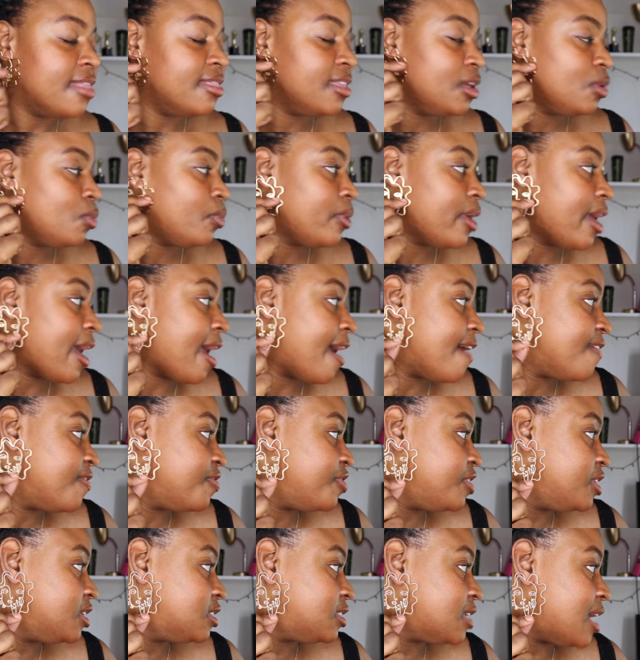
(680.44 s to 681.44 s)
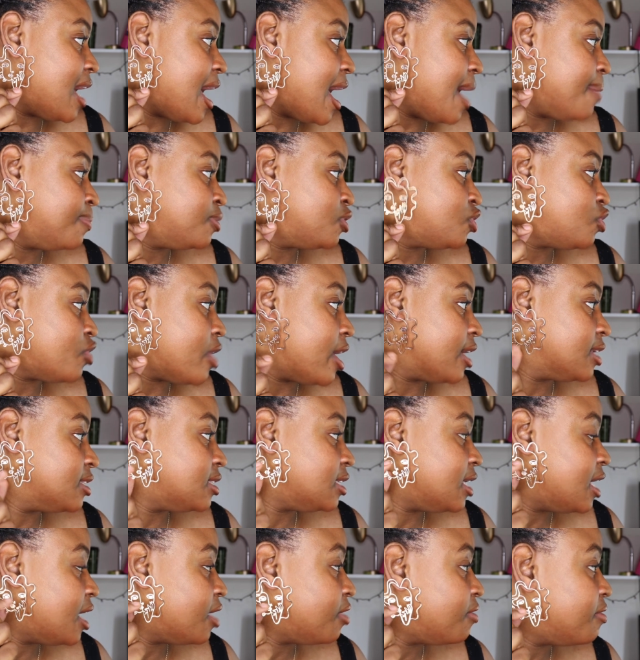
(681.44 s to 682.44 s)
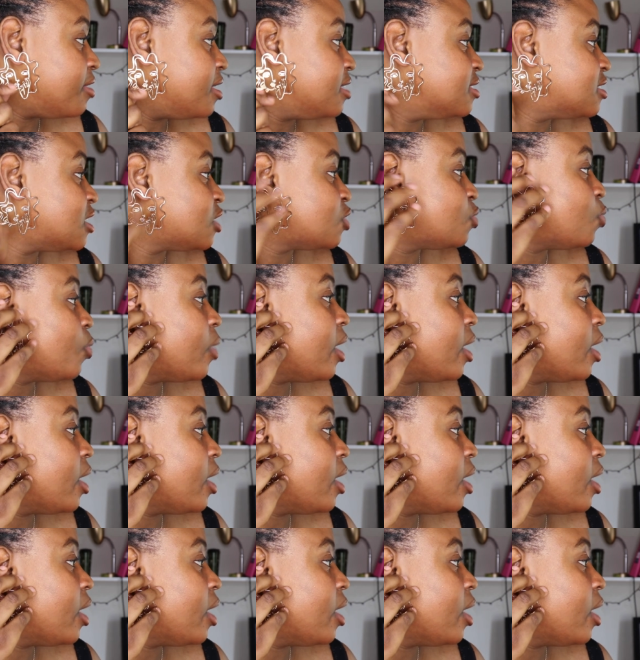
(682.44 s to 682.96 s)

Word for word: and then we have these abstract earrings as